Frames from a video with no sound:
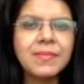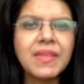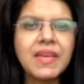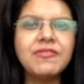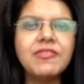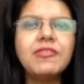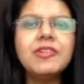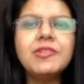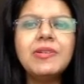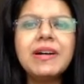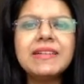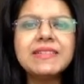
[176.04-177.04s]
if you want to
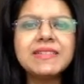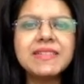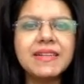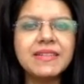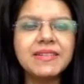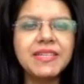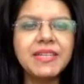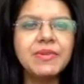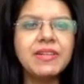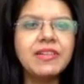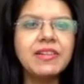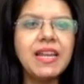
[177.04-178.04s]
understand the
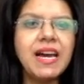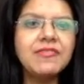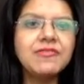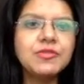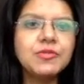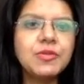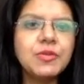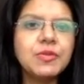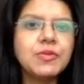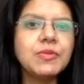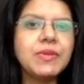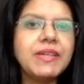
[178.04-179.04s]
table, you'll have to go
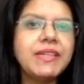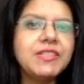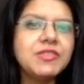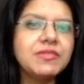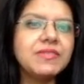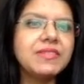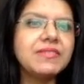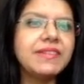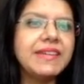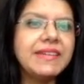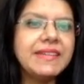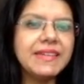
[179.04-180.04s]
through each of the
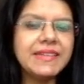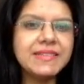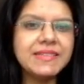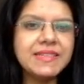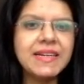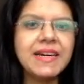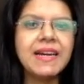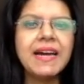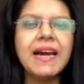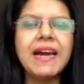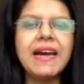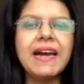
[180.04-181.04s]
readings
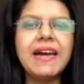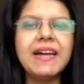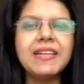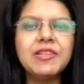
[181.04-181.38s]
and